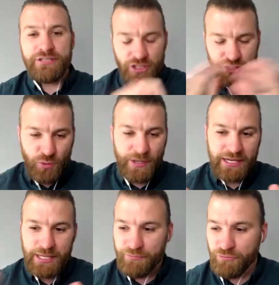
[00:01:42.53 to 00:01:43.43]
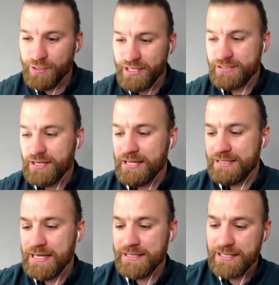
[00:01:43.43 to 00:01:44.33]
you just quickly, before we get started,
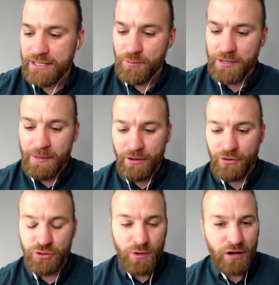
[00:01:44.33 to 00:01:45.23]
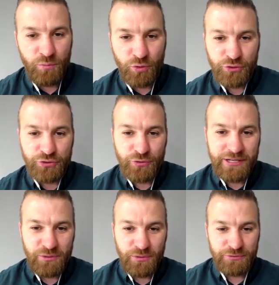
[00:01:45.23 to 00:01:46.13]
tell us a little bit about who you are and what you're doing
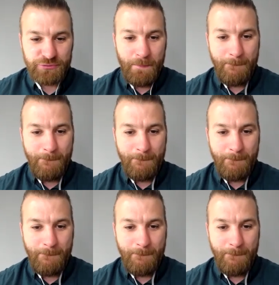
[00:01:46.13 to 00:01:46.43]
in the world?